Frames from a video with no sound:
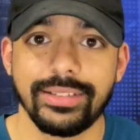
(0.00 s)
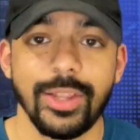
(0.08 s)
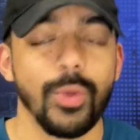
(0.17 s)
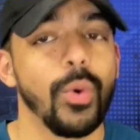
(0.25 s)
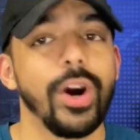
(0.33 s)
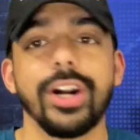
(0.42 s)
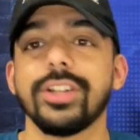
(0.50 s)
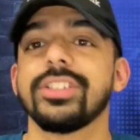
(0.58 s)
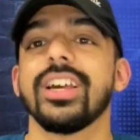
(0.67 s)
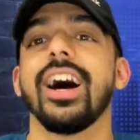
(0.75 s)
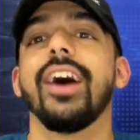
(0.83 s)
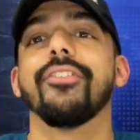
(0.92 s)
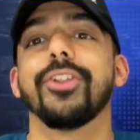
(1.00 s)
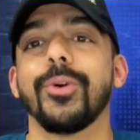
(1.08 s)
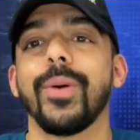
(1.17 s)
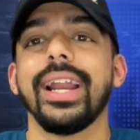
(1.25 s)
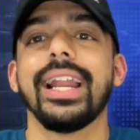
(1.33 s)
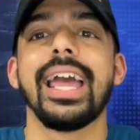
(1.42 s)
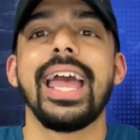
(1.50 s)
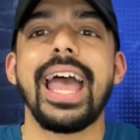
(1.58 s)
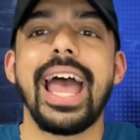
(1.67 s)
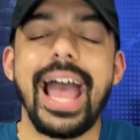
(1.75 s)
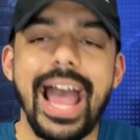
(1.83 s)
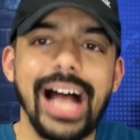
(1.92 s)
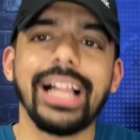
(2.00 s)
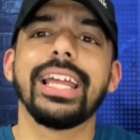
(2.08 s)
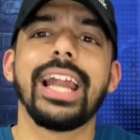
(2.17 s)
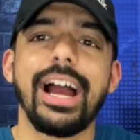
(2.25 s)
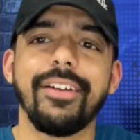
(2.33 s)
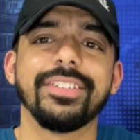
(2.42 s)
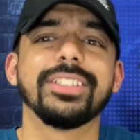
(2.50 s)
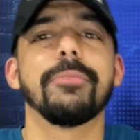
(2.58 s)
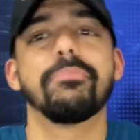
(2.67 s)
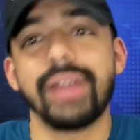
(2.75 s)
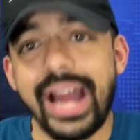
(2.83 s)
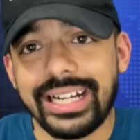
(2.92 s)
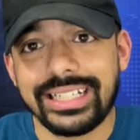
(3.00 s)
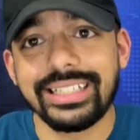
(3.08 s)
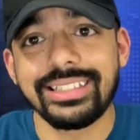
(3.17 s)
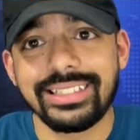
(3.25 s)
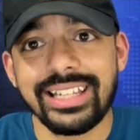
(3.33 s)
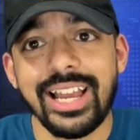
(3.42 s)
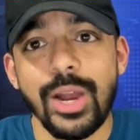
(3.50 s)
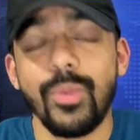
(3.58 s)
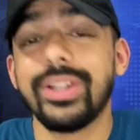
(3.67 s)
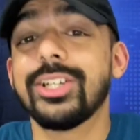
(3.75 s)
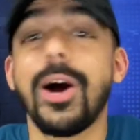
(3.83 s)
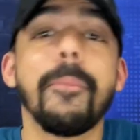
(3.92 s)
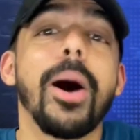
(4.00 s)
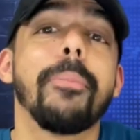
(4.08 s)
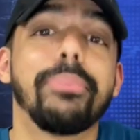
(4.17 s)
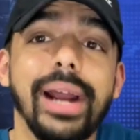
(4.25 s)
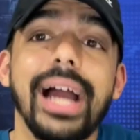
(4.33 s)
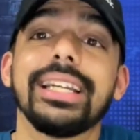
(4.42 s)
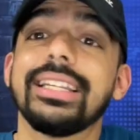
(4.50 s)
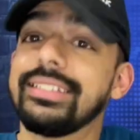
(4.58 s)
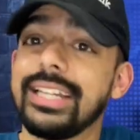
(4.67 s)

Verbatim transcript: In the words of the great Allen Iverson, practice, we talking about practice?